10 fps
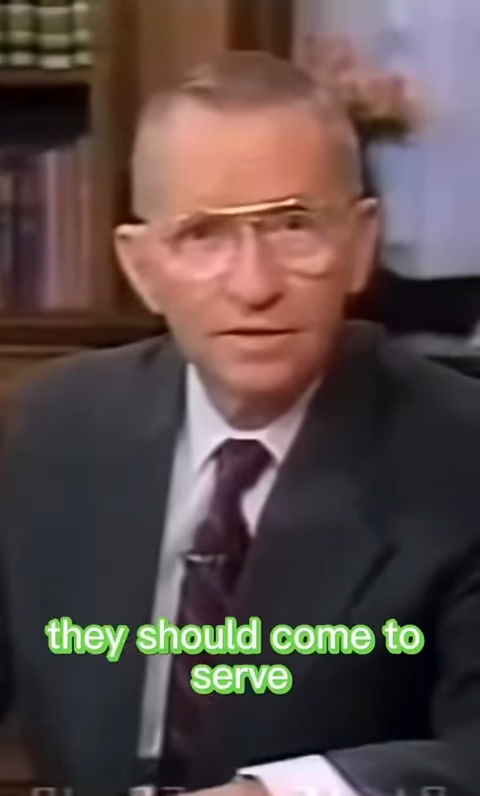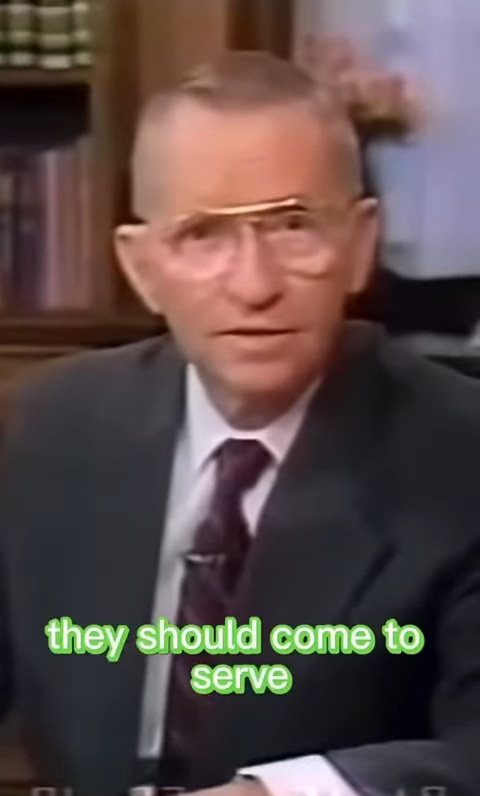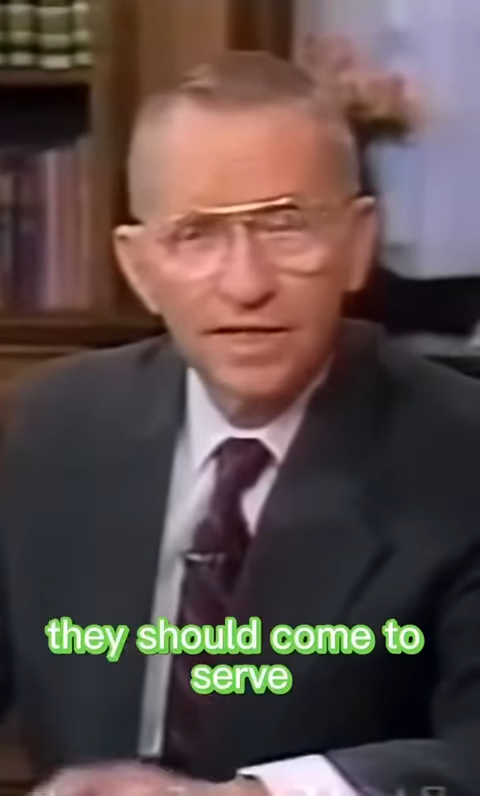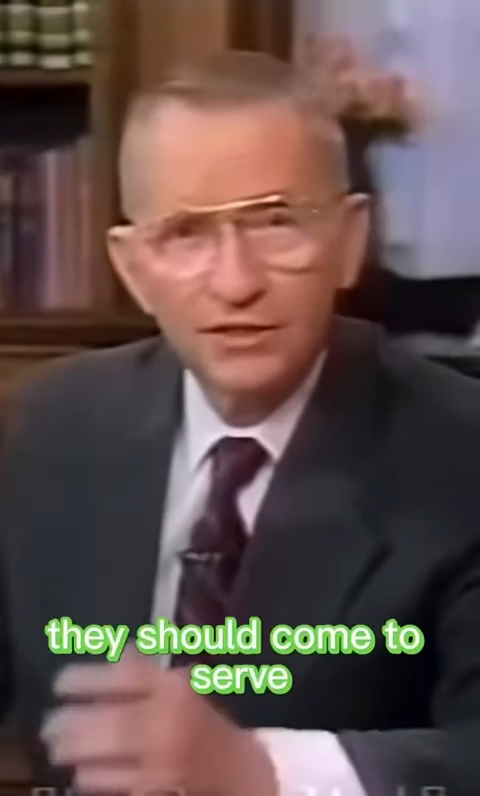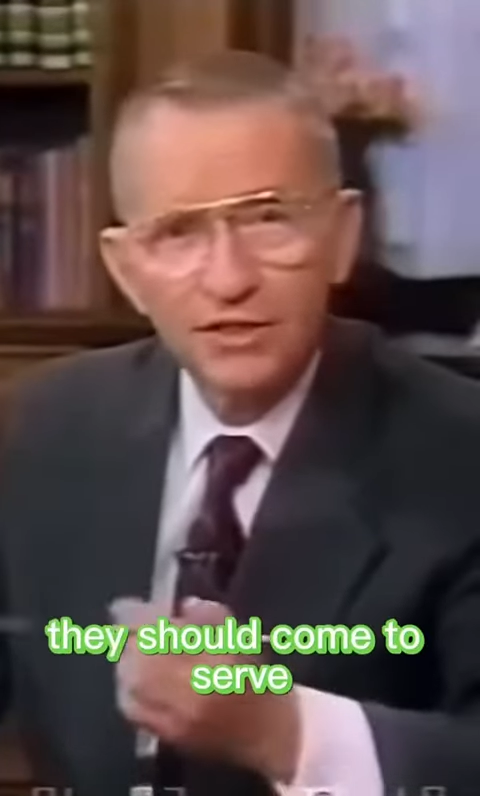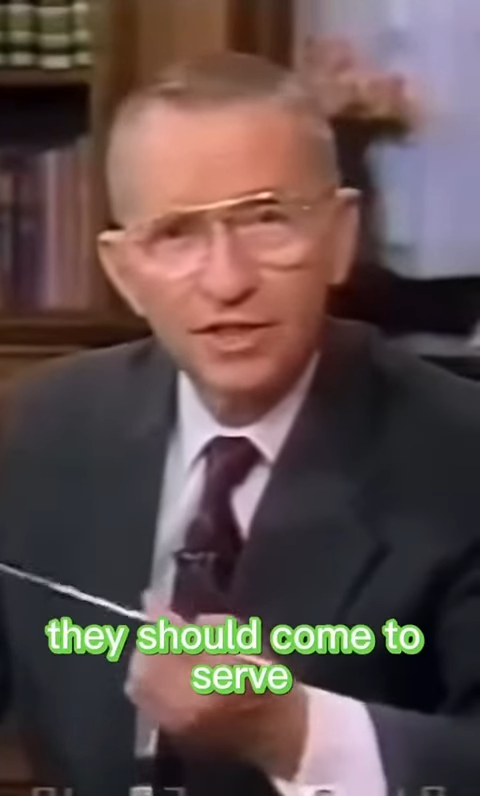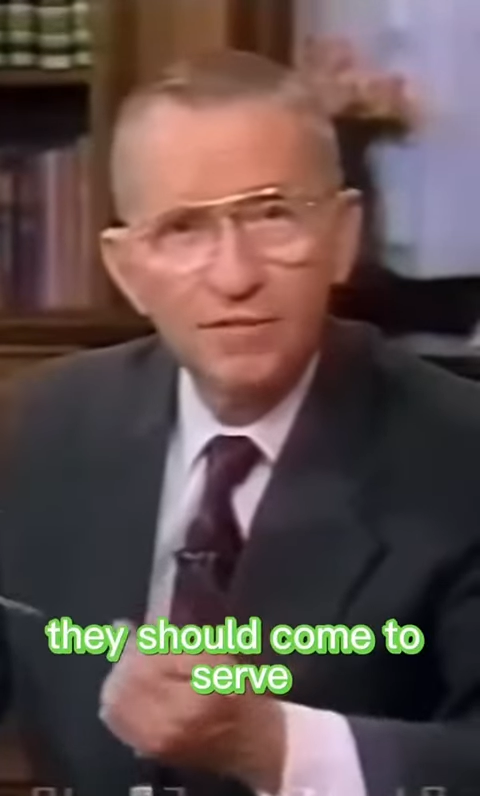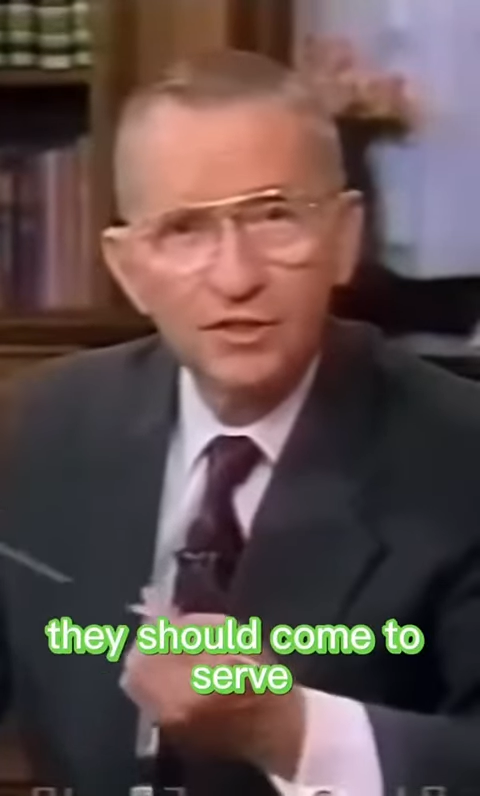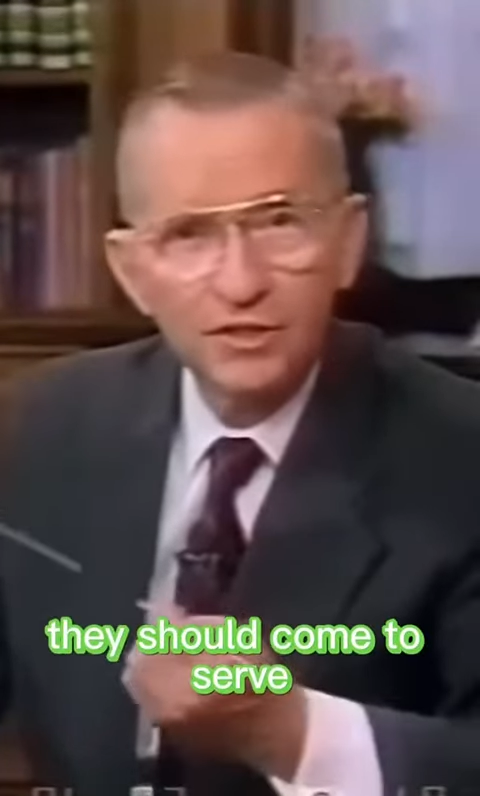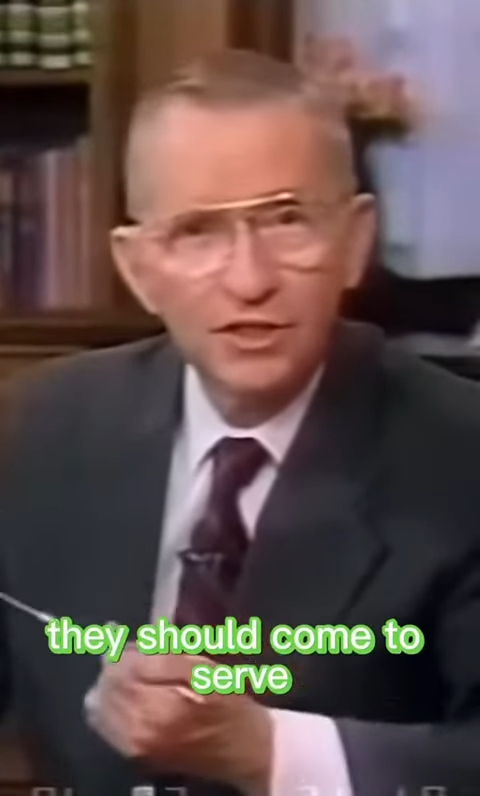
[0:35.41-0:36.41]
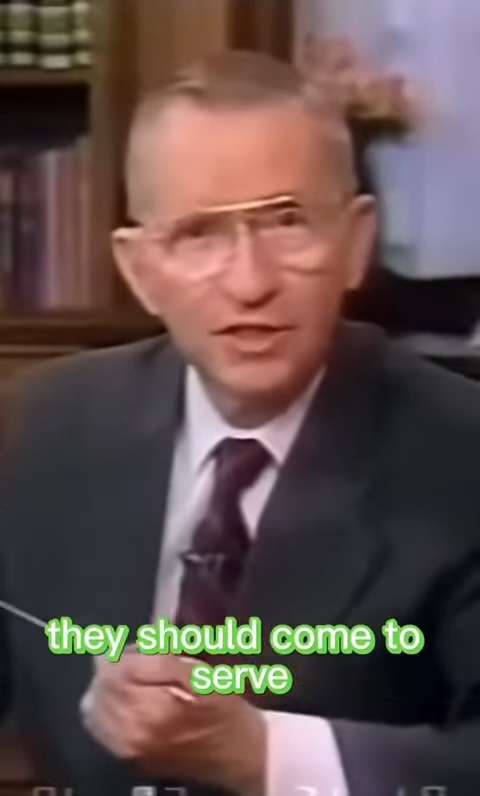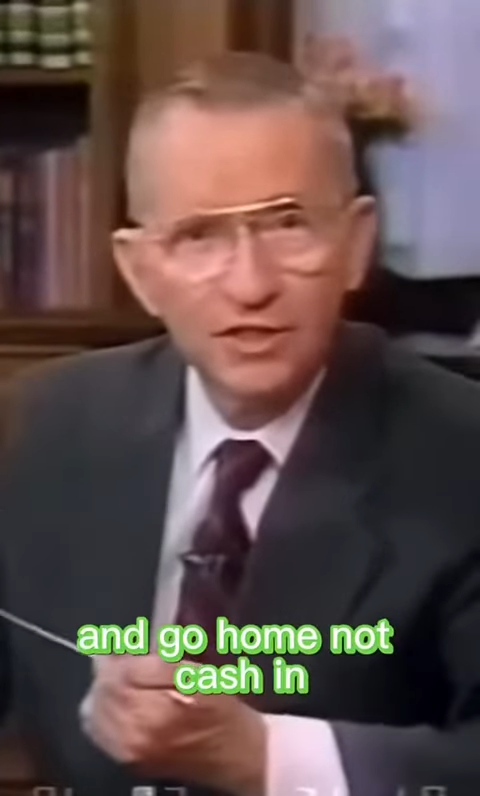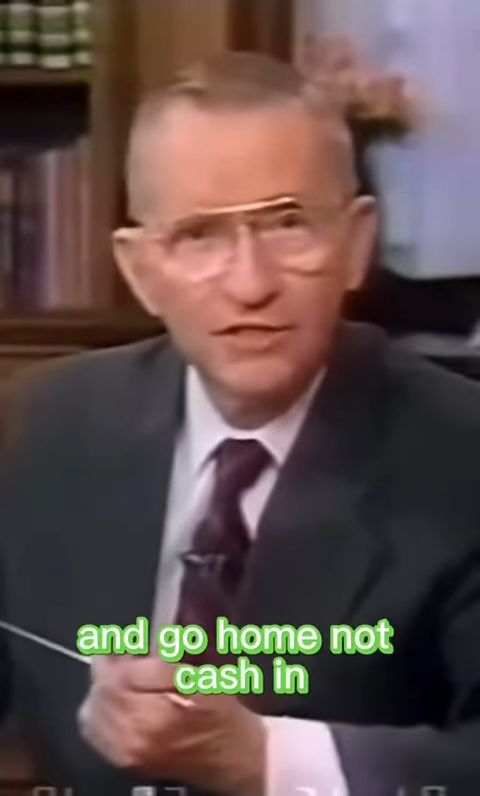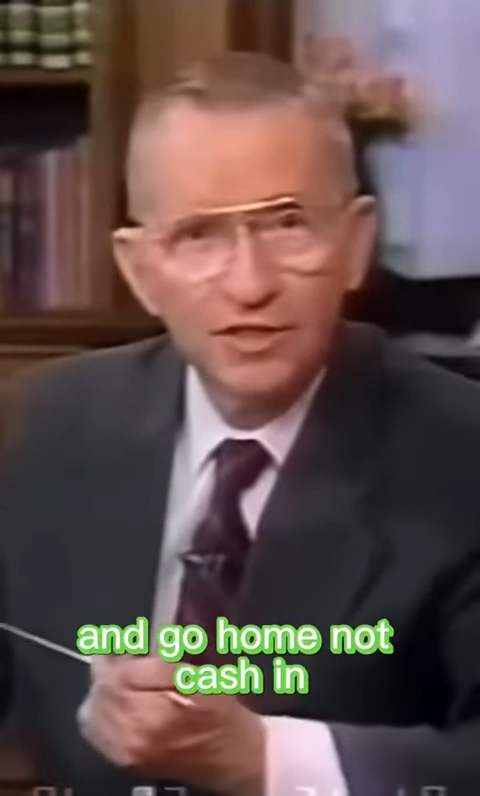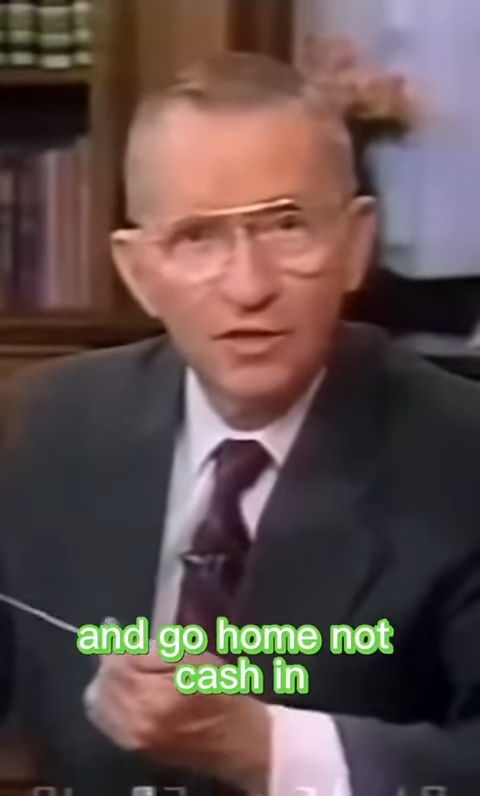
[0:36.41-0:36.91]
They should come to
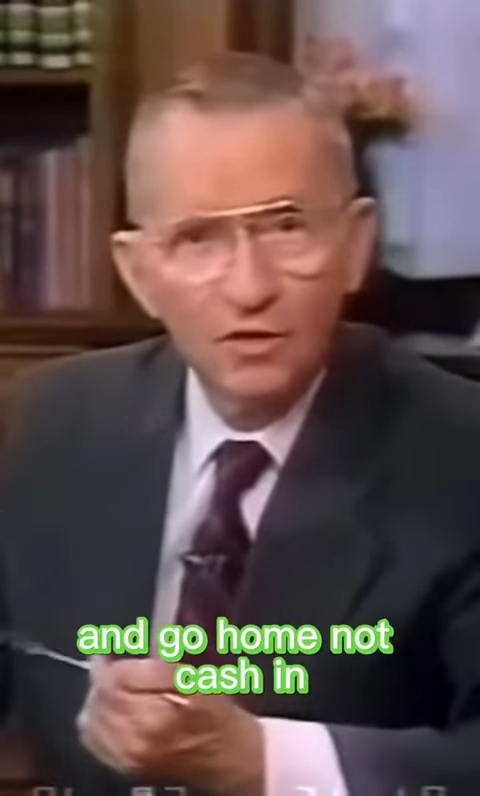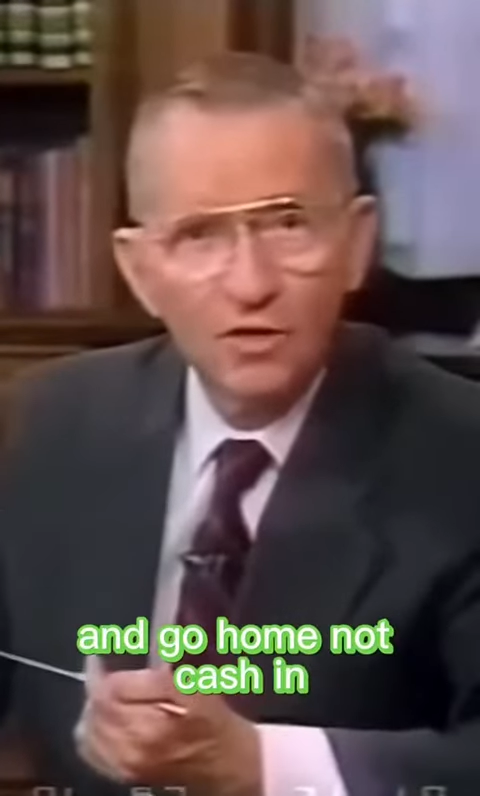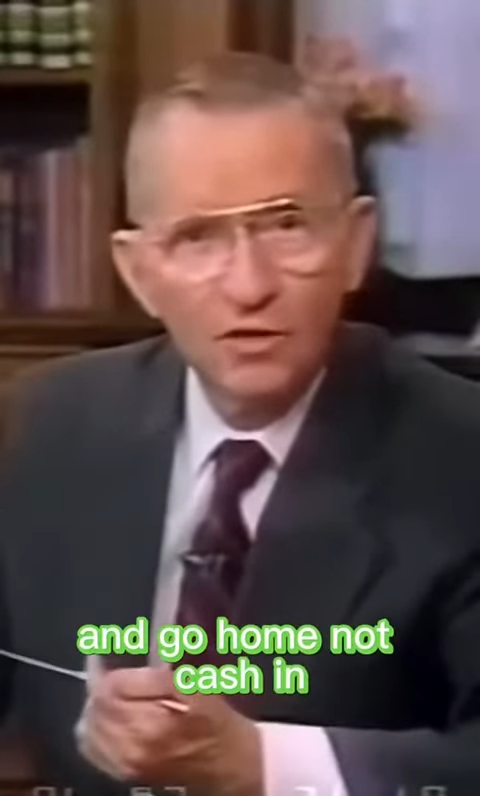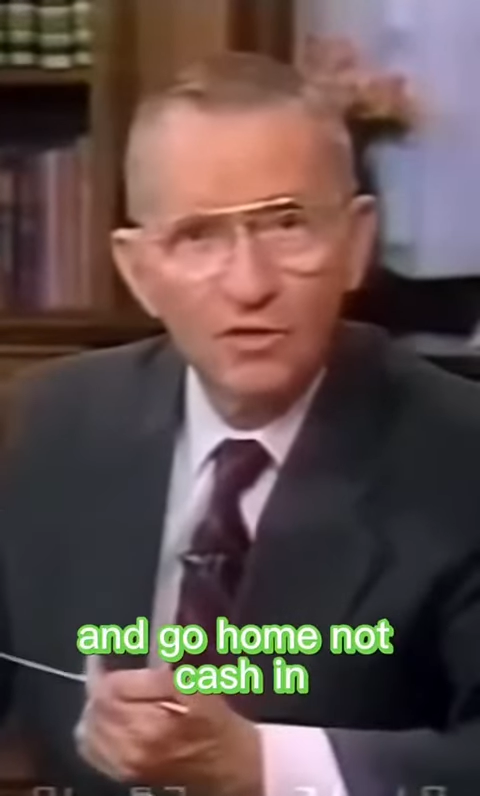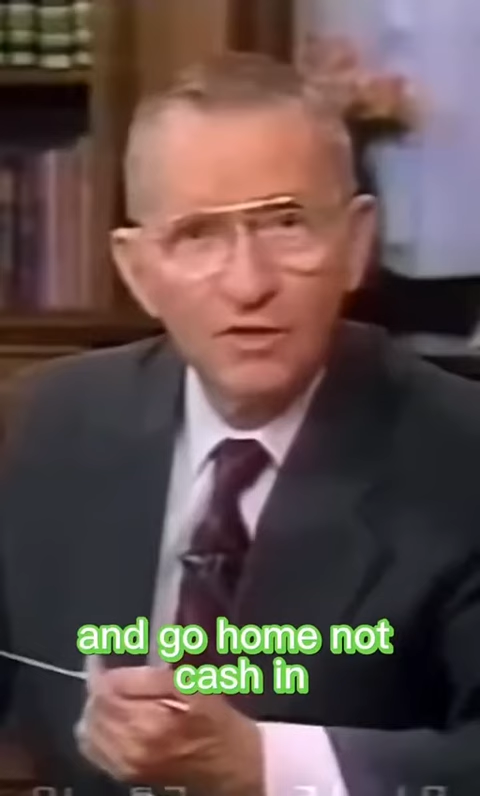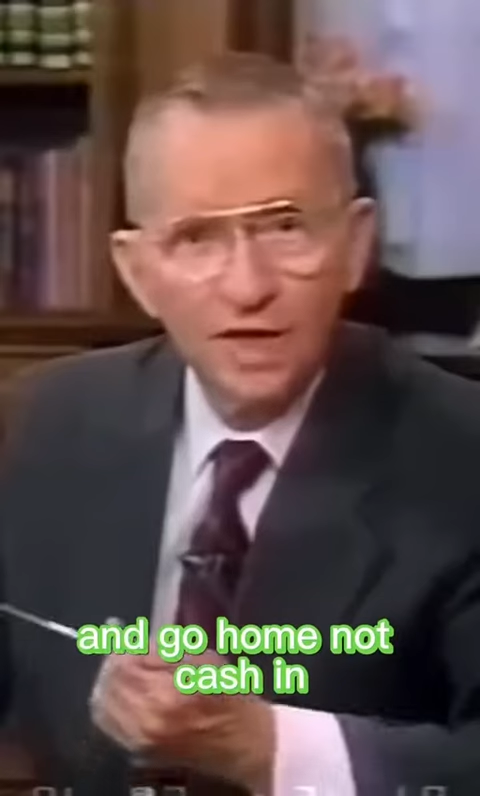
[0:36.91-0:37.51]
serve and go home,